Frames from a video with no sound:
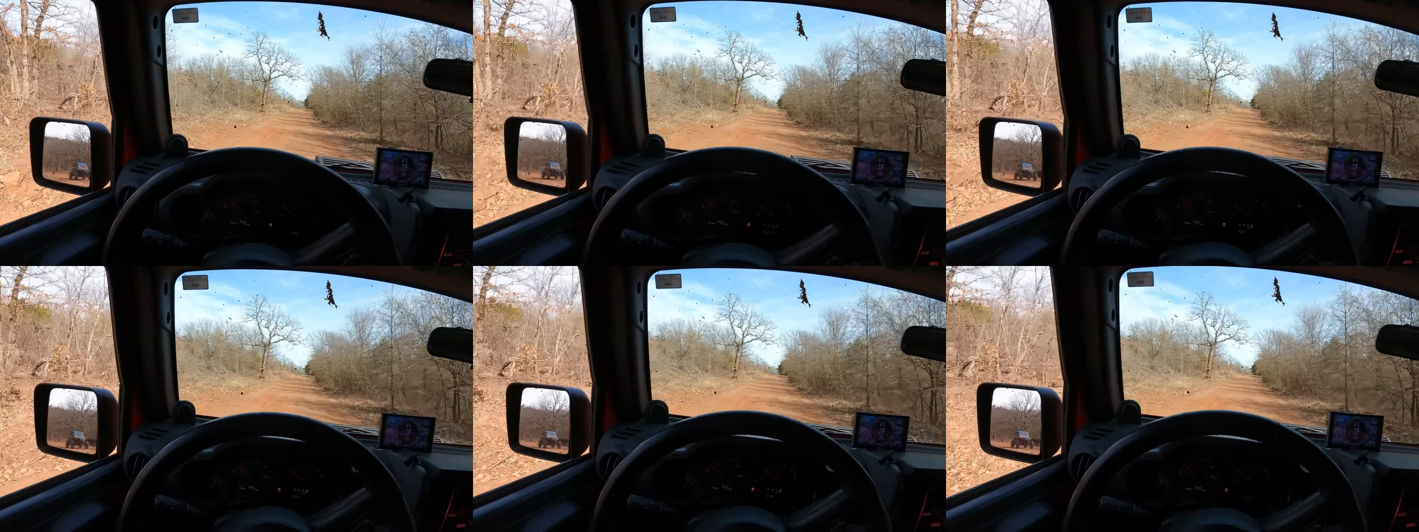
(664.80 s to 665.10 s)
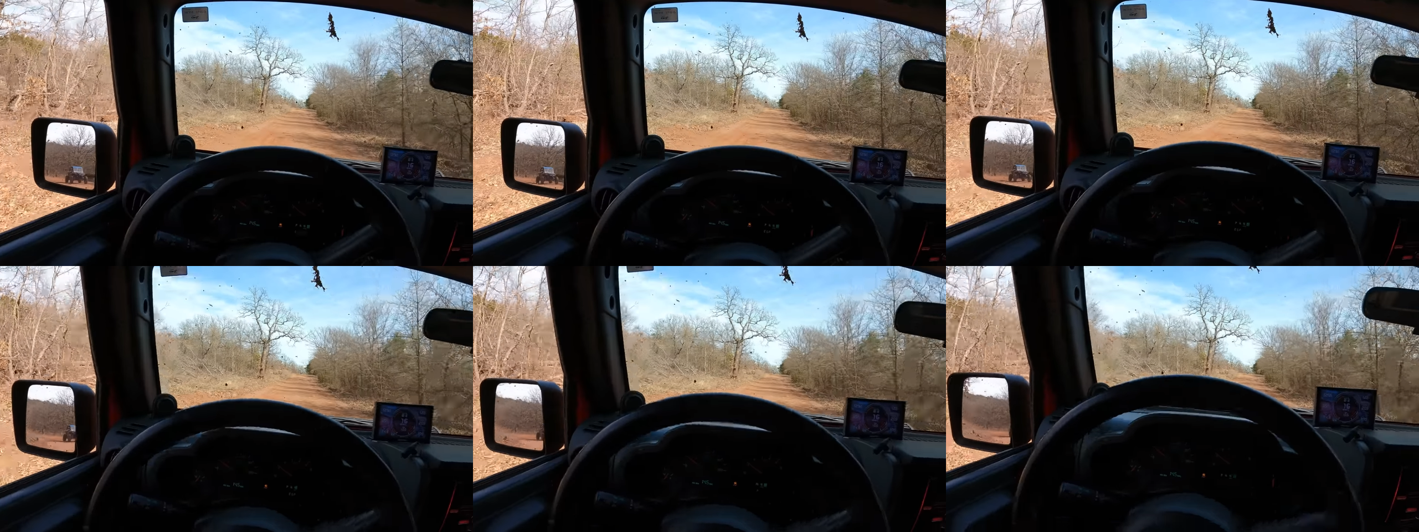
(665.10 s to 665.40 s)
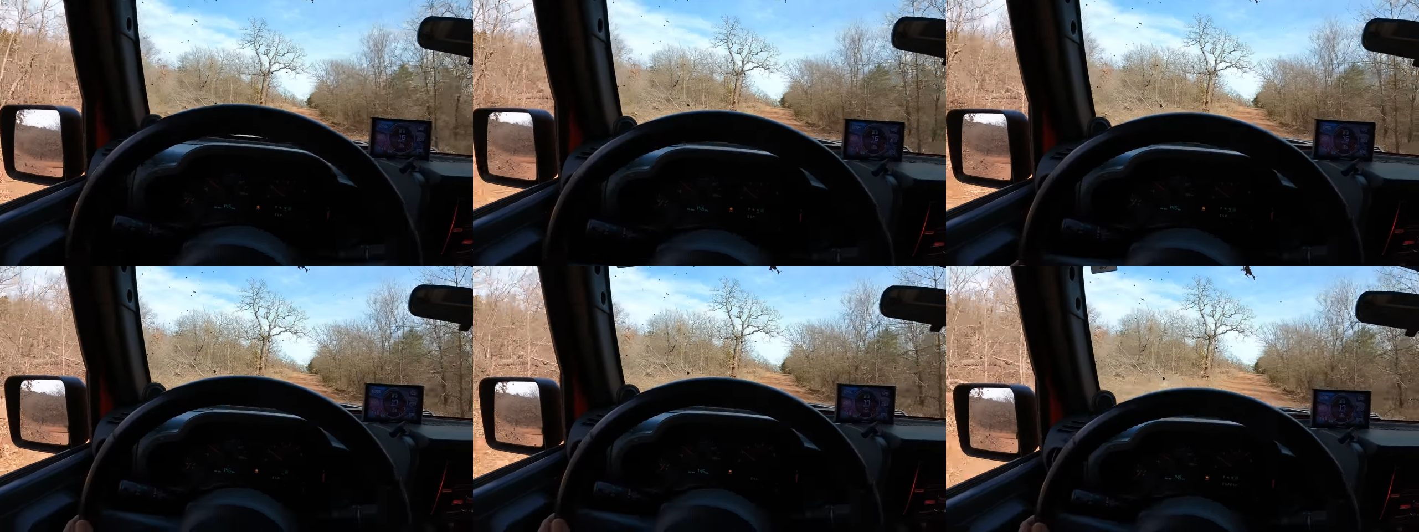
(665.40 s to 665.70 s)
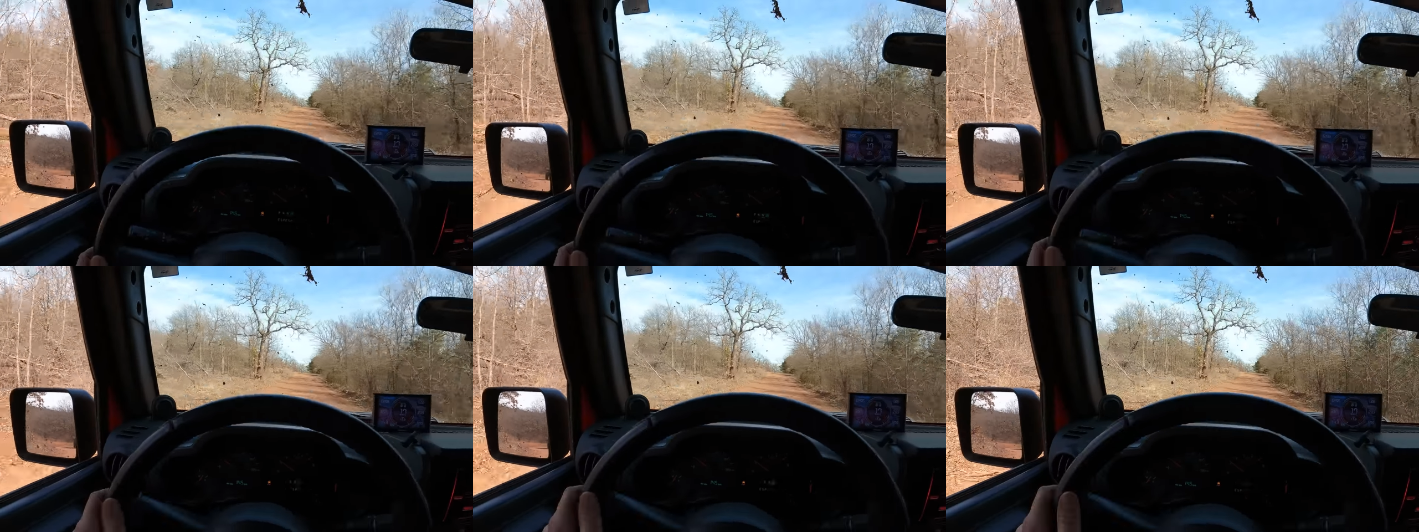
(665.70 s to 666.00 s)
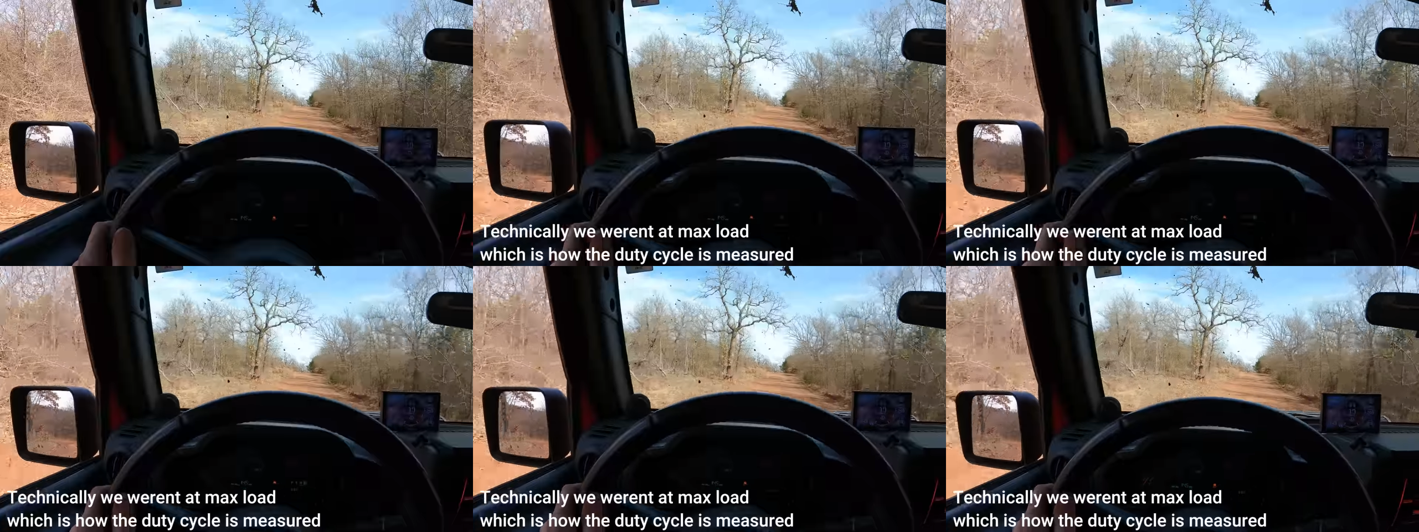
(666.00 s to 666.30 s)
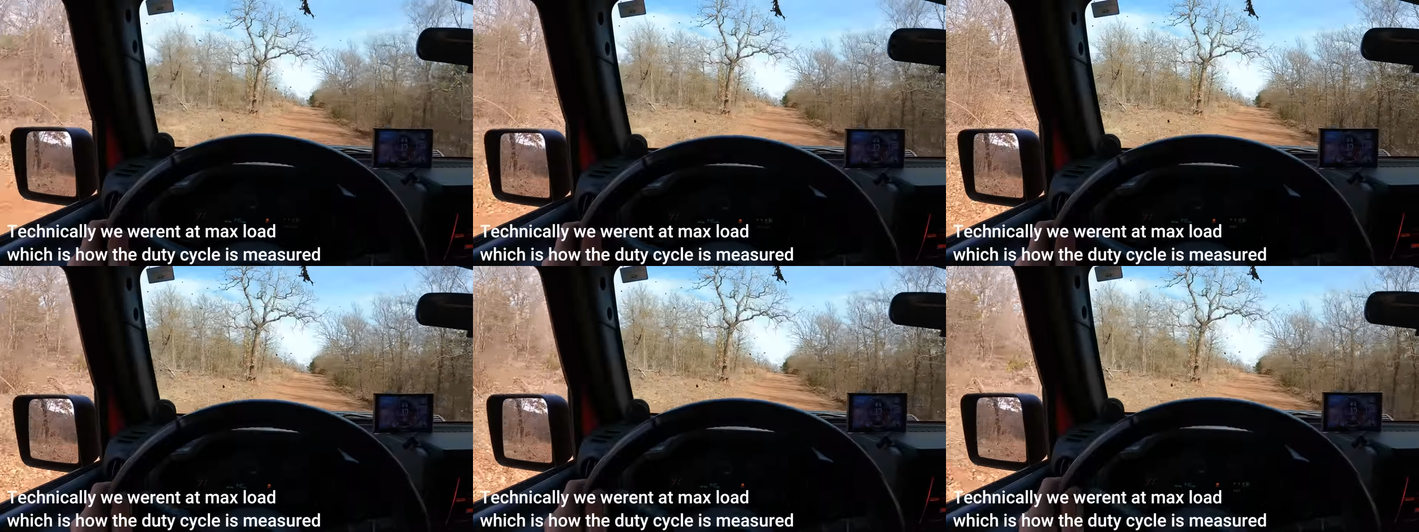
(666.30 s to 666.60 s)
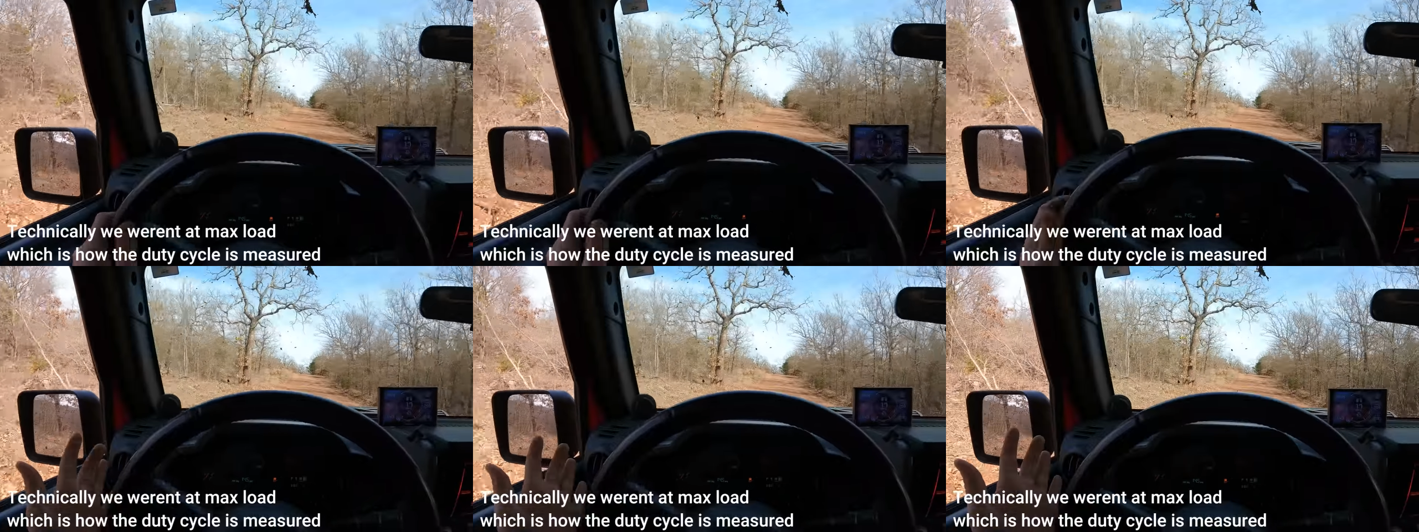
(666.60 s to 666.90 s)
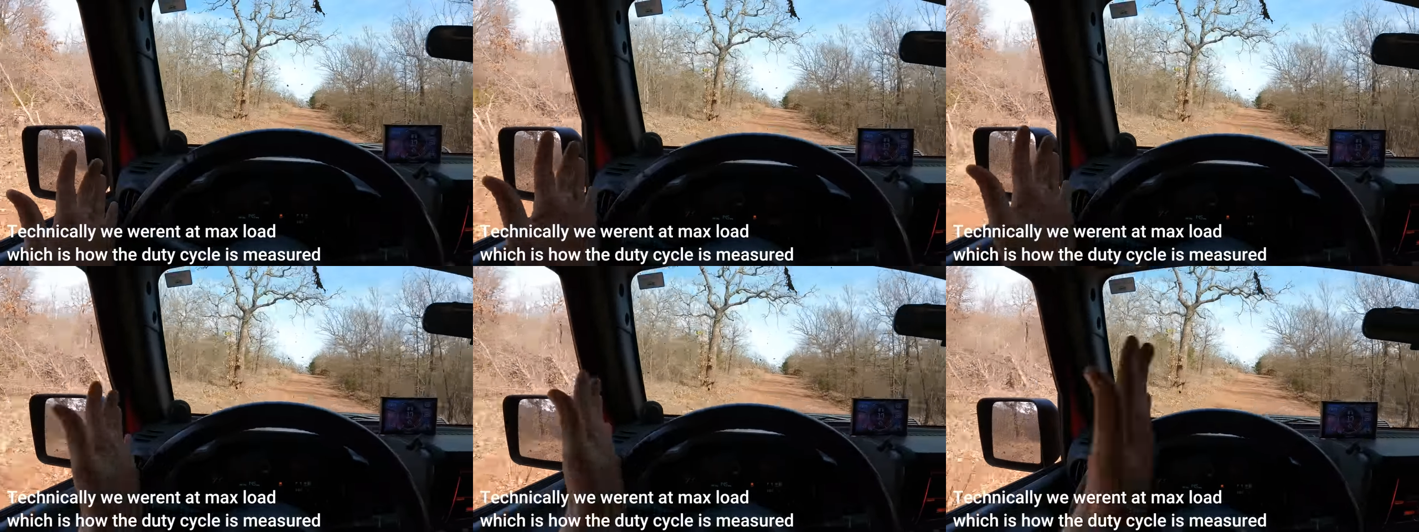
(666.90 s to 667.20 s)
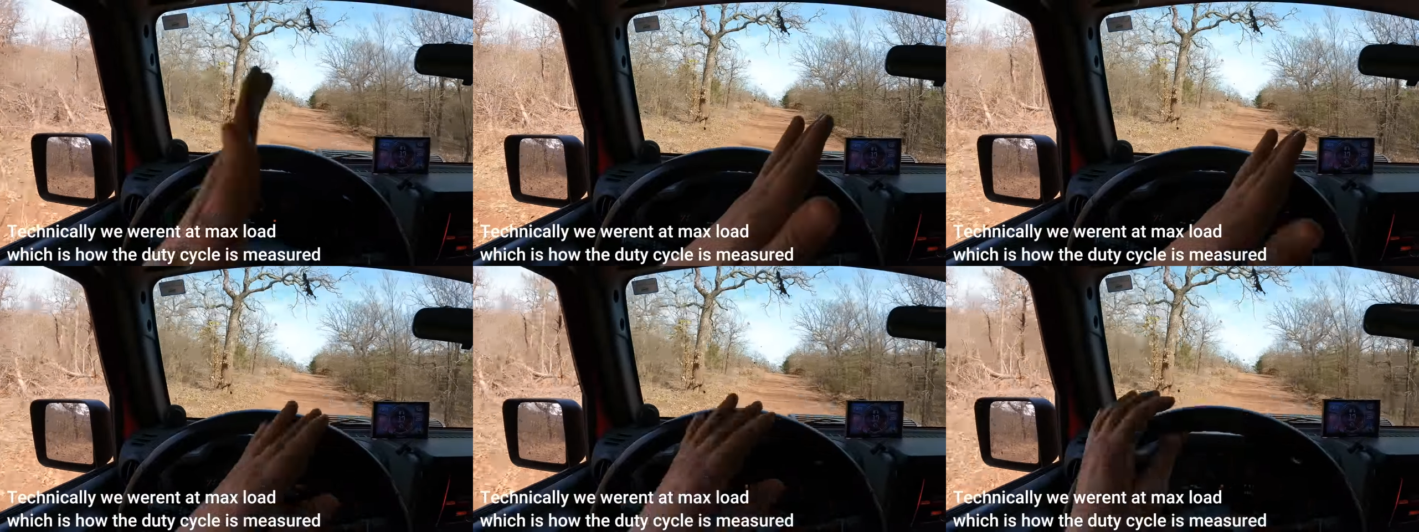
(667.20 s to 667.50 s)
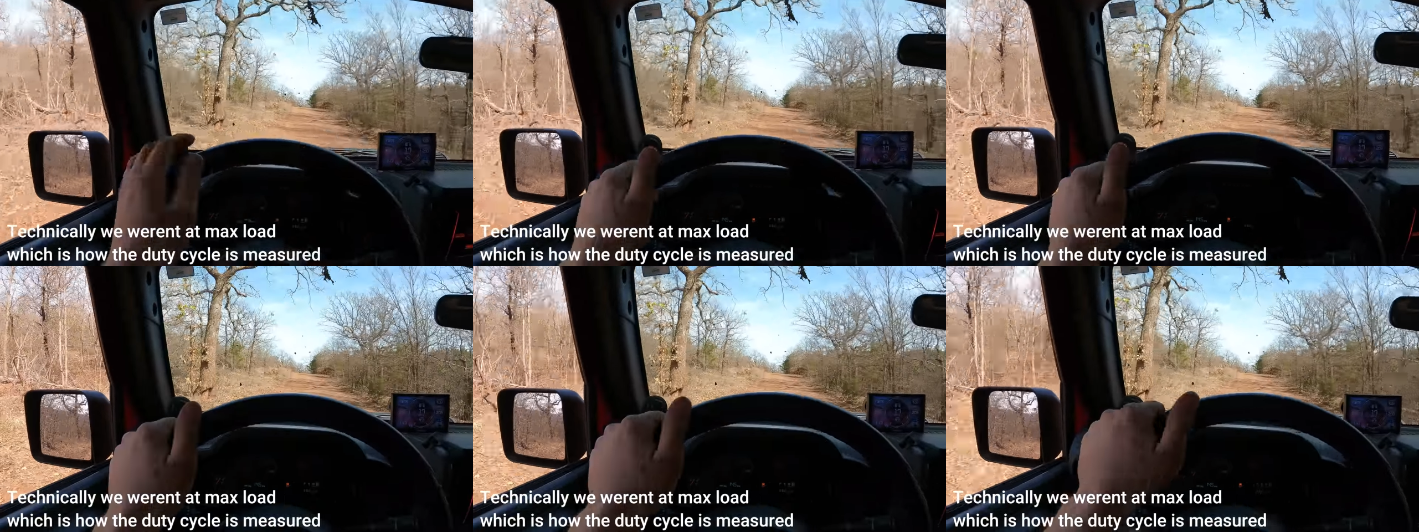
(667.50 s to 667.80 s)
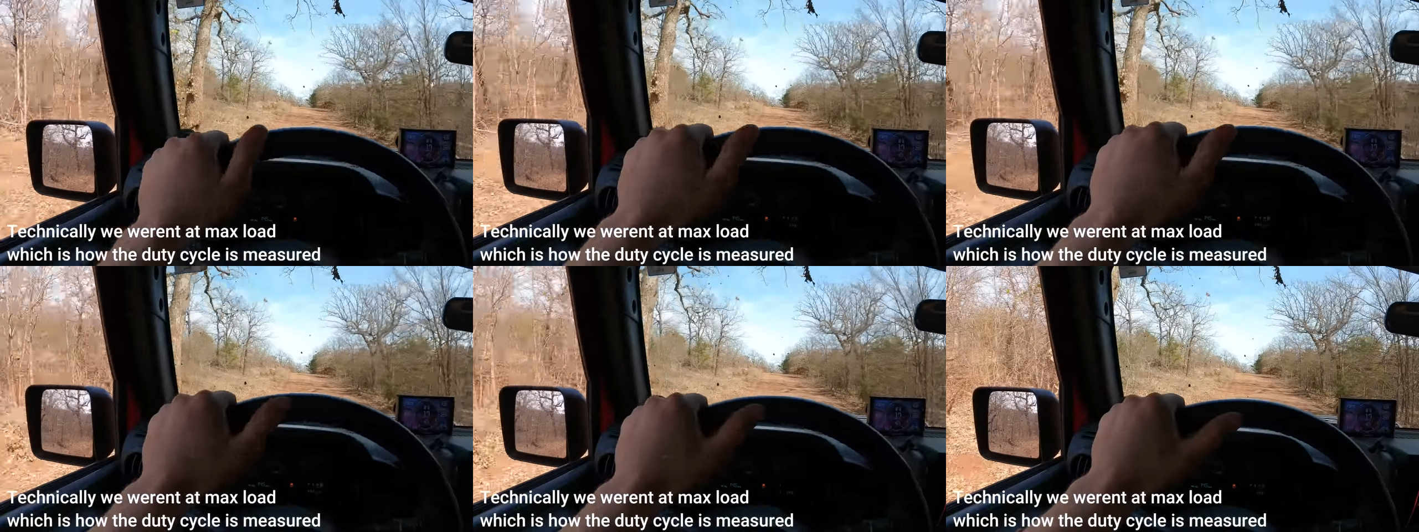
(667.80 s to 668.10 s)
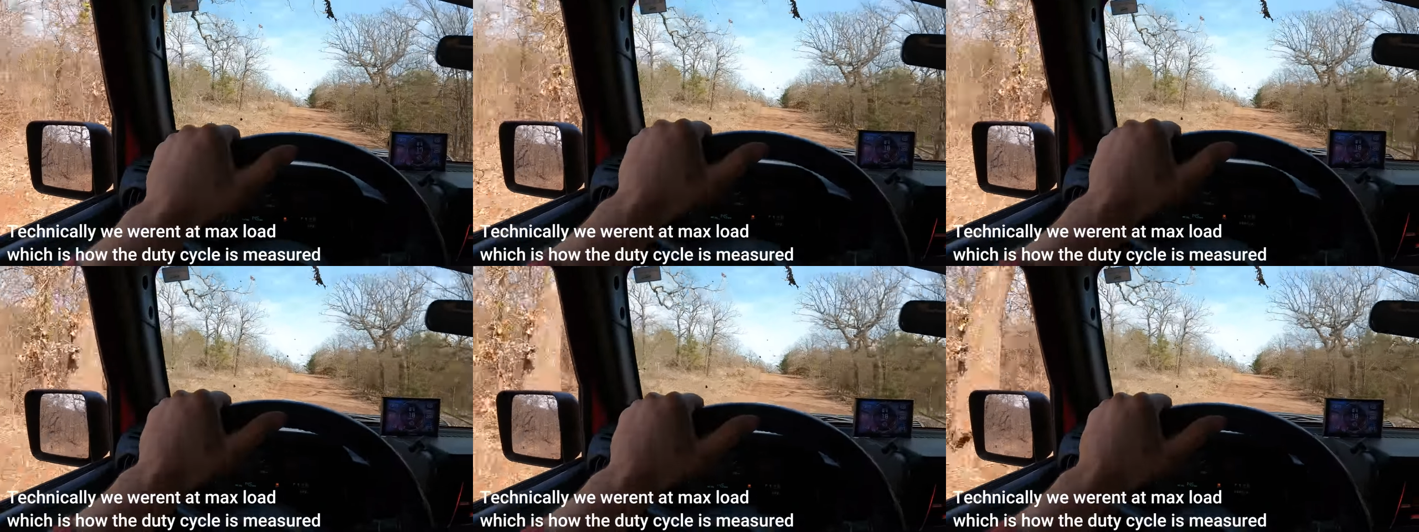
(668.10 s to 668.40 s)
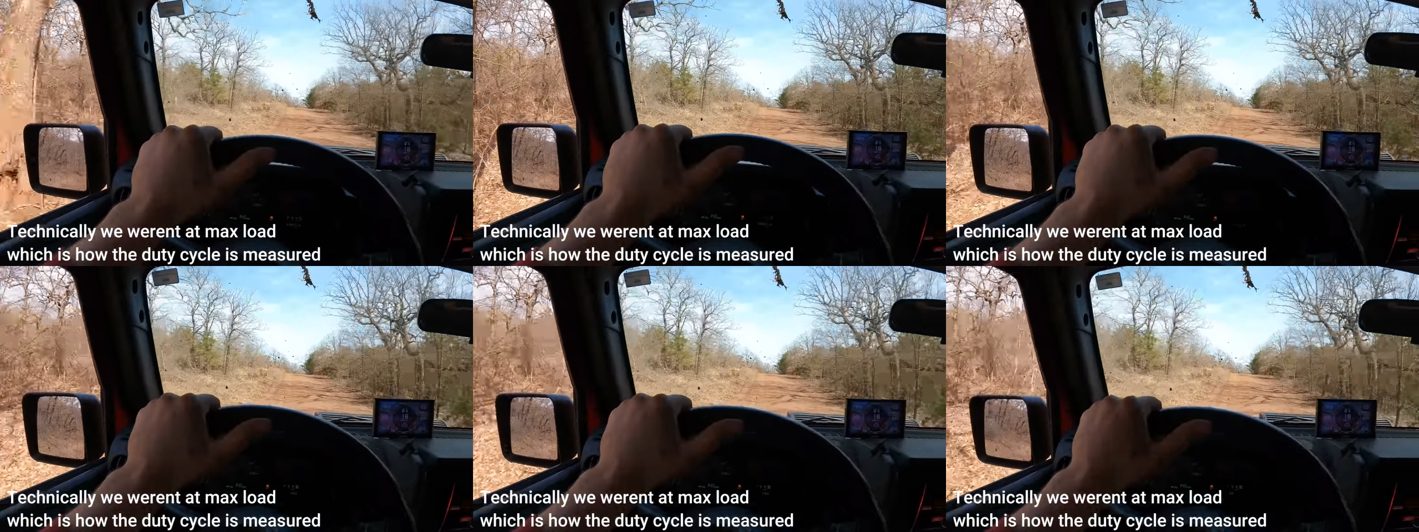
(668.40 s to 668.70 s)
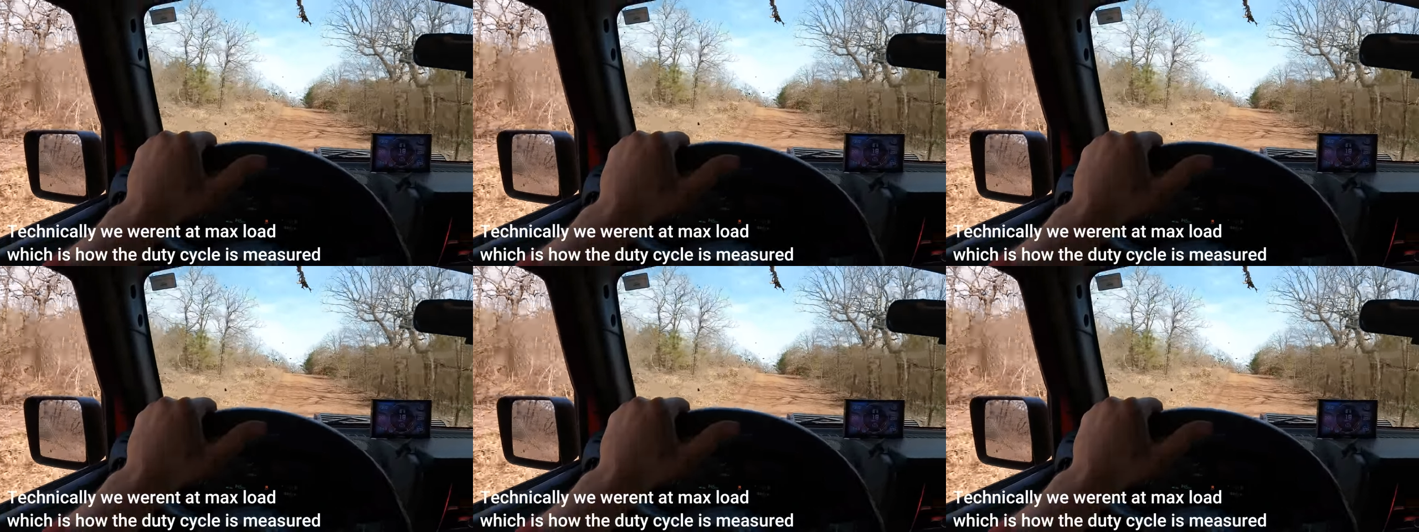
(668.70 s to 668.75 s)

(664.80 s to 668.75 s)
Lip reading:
[unreadable: no face in view]